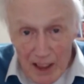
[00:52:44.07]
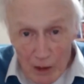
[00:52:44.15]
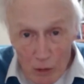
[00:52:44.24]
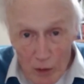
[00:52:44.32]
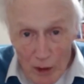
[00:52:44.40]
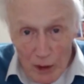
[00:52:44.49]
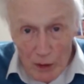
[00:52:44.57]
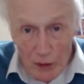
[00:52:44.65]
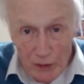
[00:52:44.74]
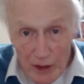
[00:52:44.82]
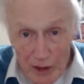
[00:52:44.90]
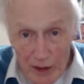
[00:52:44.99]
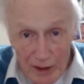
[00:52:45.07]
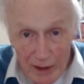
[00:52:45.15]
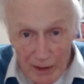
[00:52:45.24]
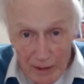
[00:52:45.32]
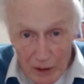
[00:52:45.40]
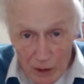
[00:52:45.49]
Although he was very
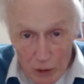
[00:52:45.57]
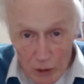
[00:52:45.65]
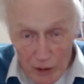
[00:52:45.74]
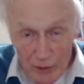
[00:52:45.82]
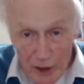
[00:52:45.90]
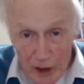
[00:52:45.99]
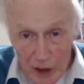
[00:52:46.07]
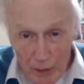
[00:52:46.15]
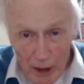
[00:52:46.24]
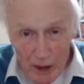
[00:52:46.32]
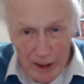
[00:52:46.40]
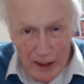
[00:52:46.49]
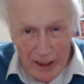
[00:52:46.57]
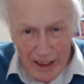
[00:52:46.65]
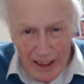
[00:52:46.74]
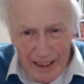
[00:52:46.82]
good and very inspiring,